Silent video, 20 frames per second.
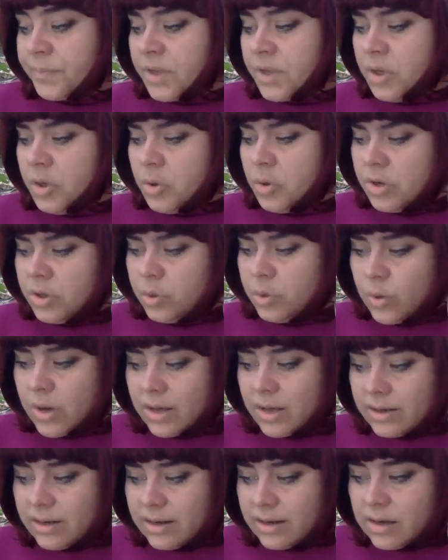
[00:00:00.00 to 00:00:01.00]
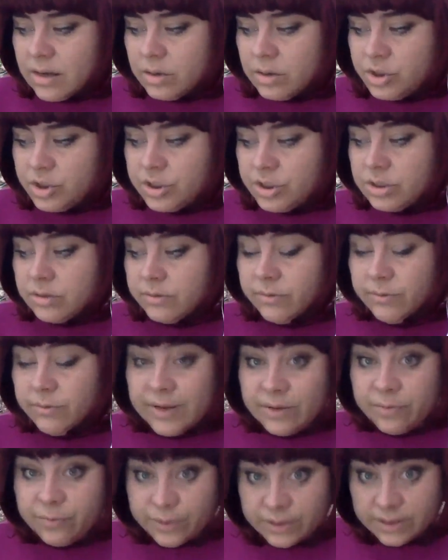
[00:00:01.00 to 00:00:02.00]
You can do agriculture,
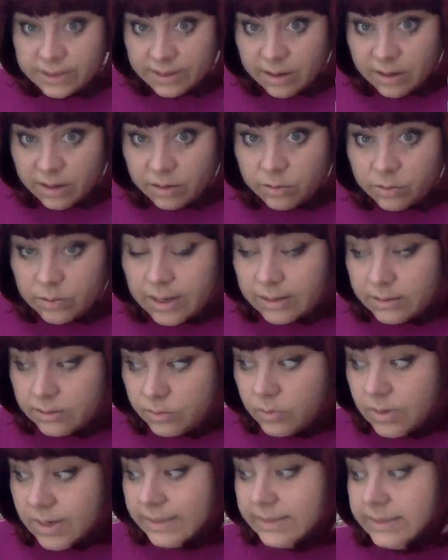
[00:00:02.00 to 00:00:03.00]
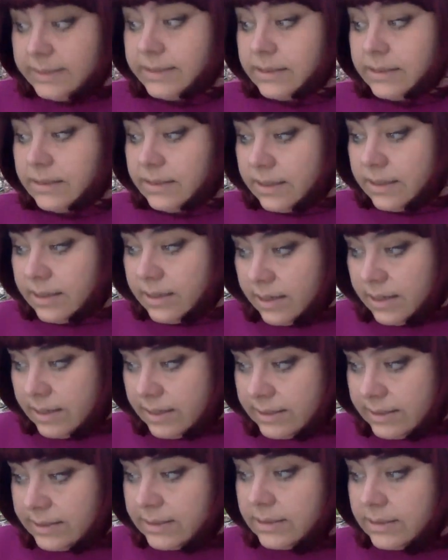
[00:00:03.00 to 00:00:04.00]
very fertile otherwise
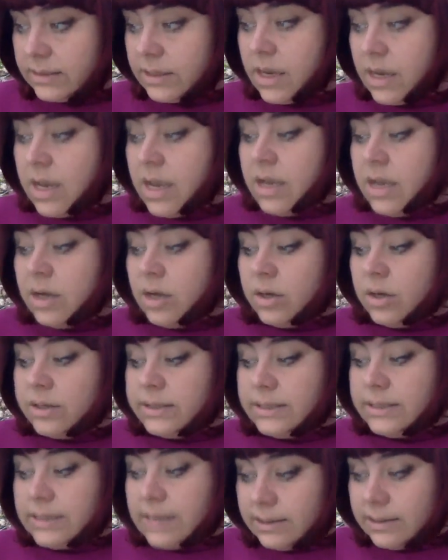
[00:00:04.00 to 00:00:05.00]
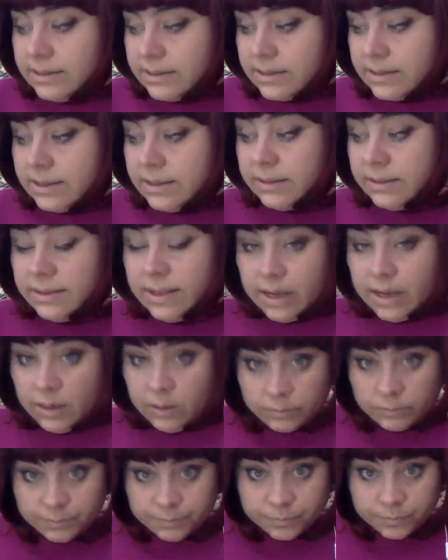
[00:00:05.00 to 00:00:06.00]
degrees. Saturn in
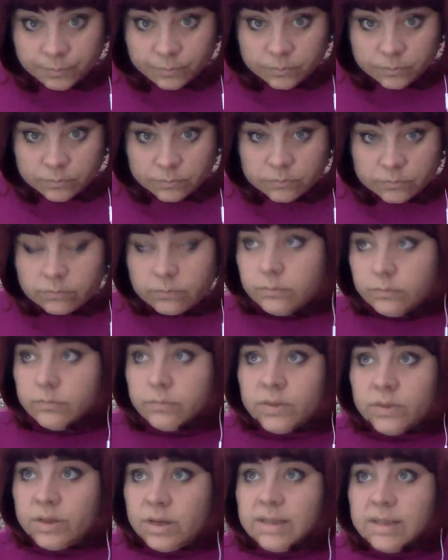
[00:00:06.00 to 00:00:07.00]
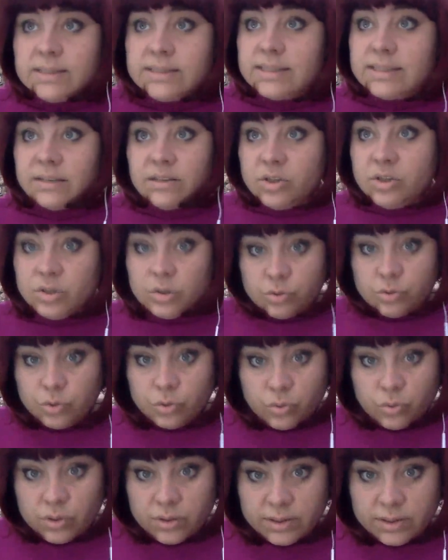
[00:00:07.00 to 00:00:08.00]
day, and Saturn is also
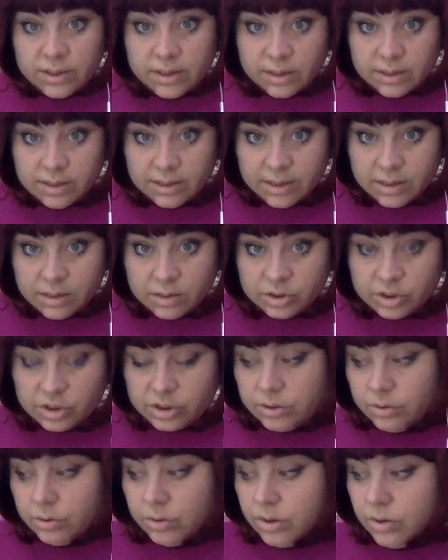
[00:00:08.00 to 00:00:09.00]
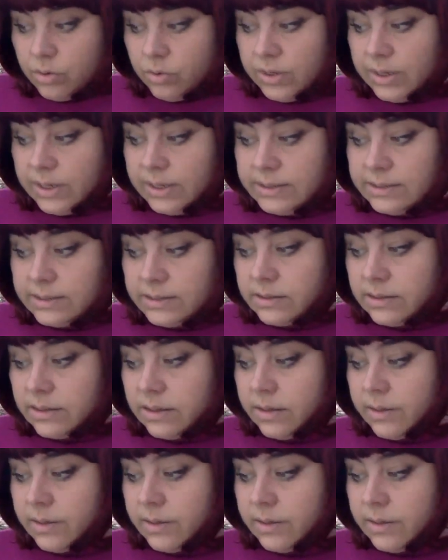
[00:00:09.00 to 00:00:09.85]
ruling the agriculture. He's